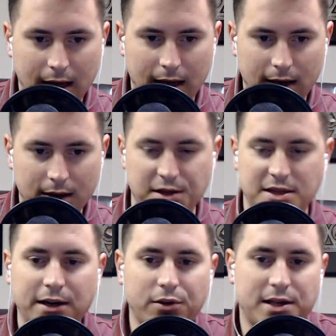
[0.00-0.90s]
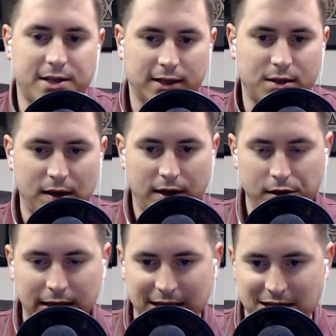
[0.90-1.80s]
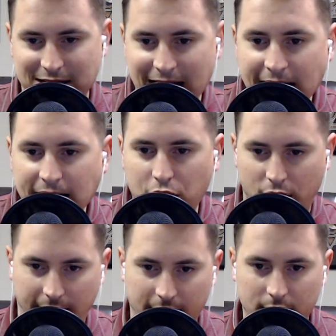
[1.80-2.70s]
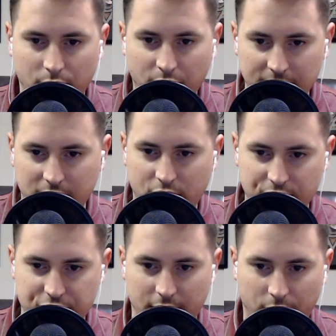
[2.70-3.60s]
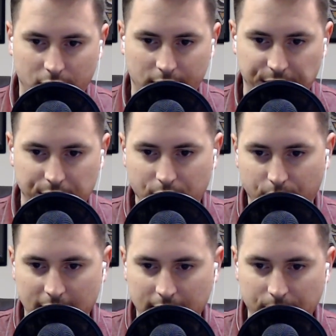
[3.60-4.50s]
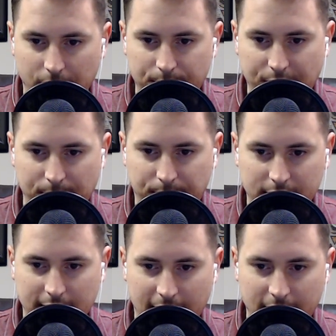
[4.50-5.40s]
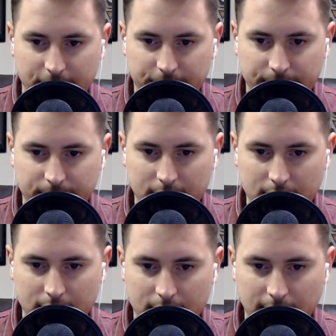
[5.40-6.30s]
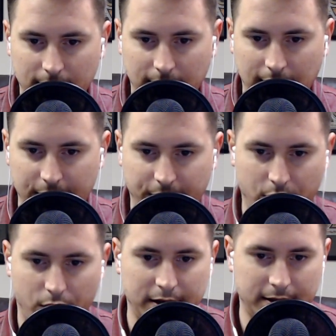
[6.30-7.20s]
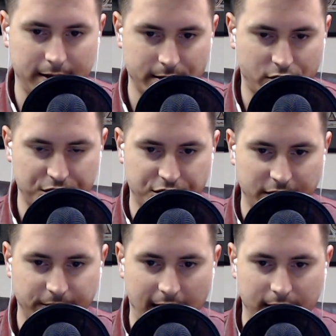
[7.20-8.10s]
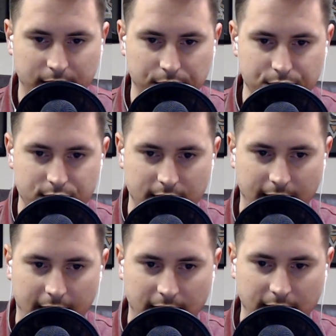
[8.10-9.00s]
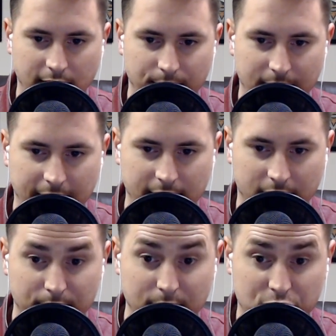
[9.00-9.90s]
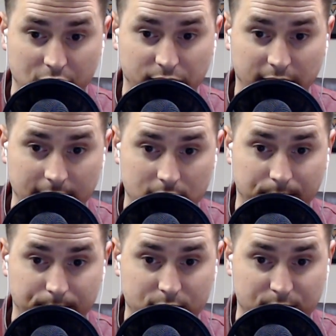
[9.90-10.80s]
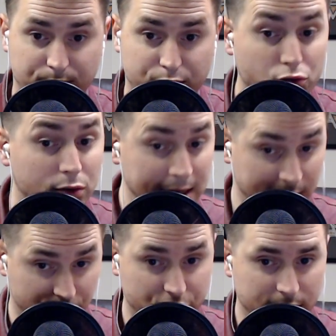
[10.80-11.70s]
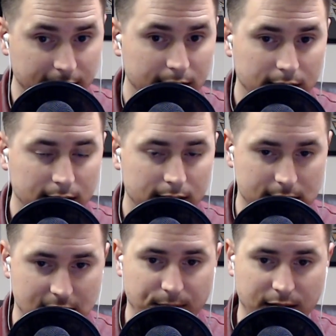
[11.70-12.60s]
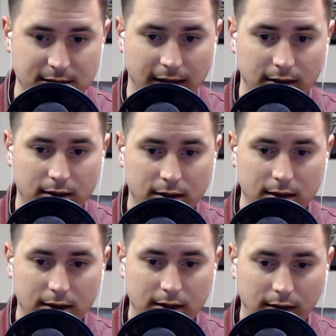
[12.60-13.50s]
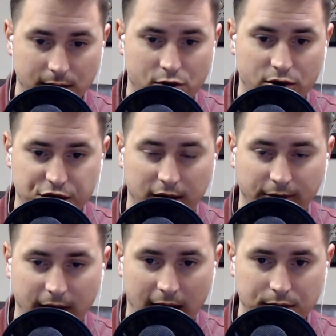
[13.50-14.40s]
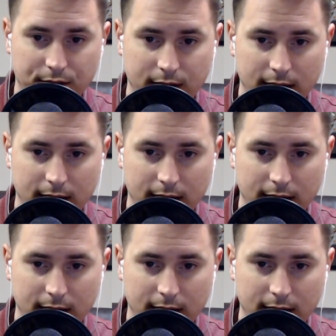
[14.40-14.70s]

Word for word: is it's interesting to me that you get this tinkering with the Christian worldview, and you want you want people to kind of live according to these Christian values, and, and you're making your mission really to, to preach to some extent these Christian values.